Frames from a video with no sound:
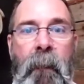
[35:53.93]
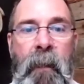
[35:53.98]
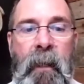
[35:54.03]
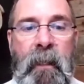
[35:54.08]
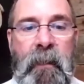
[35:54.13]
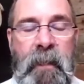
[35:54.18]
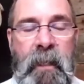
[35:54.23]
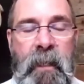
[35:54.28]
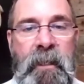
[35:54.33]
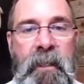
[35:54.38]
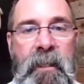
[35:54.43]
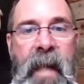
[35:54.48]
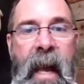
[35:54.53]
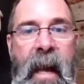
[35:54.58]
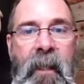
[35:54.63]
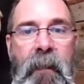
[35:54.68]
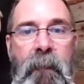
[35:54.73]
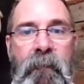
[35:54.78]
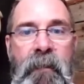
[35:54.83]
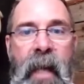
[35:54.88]
because I
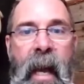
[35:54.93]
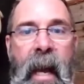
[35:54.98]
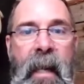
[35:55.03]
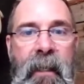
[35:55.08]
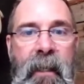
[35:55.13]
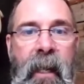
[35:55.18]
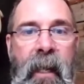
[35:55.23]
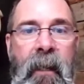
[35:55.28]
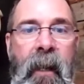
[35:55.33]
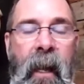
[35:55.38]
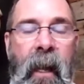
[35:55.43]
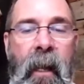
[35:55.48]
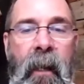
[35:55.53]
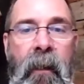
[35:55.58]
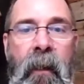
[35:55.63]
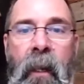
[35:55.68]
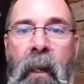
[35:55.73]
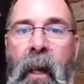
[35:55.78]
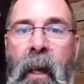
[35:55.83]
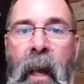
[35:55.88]
stacked them tight end to
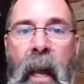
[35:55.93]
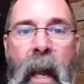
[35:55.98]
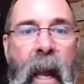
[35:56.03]
end,